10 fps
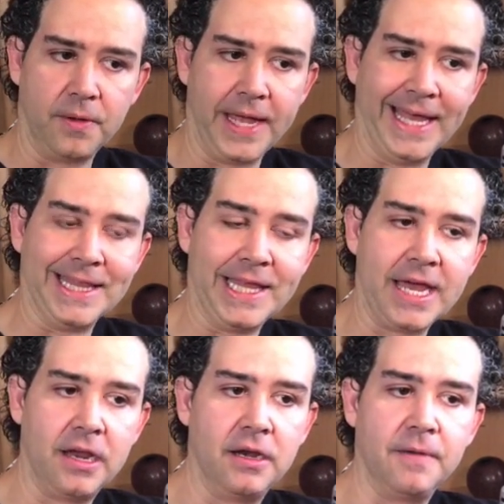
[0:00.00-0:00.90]
And
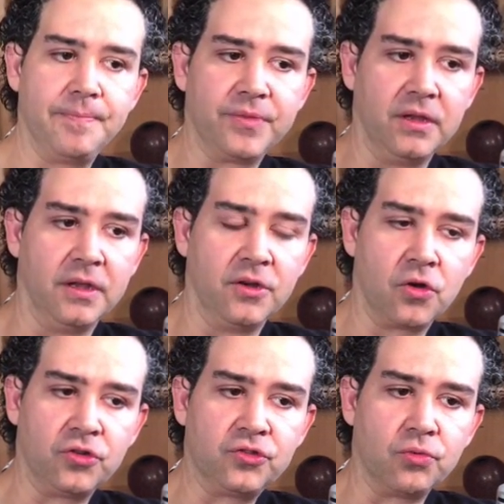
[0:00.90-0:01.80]
then in
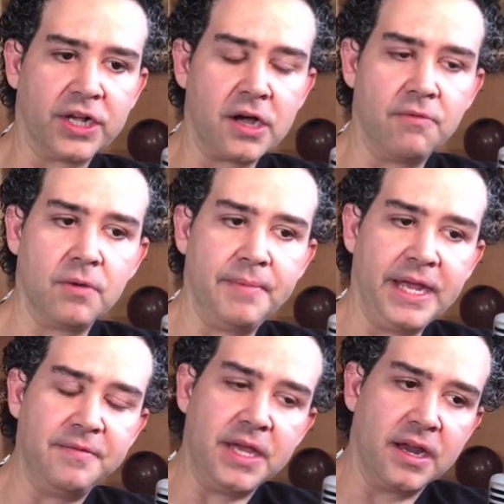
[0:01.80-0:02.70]
order to recover,
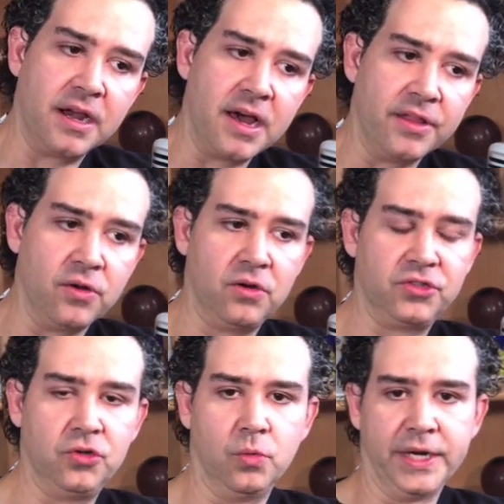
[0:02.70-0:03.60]
maybe another
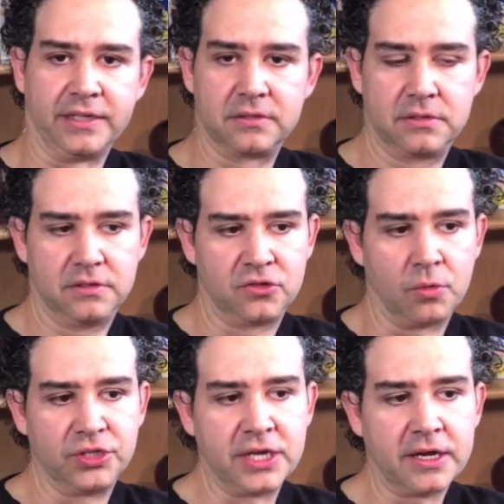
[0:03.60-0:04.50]
2 weeks. So
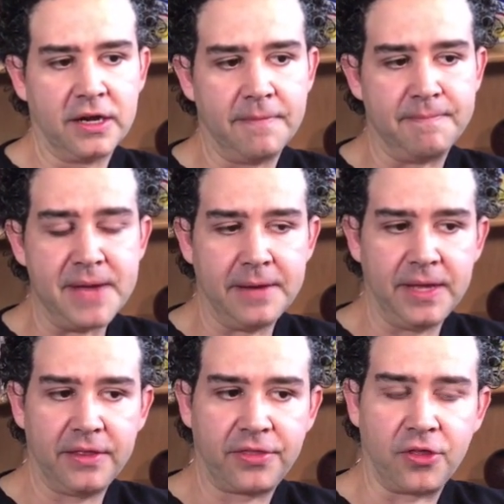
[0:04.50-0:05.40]
we're talking of
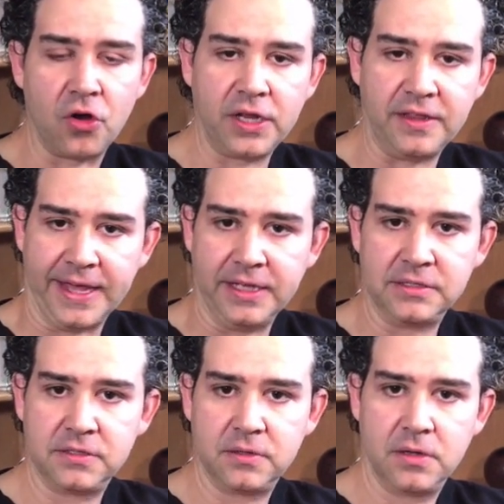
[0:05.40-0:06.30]
maybe 30 days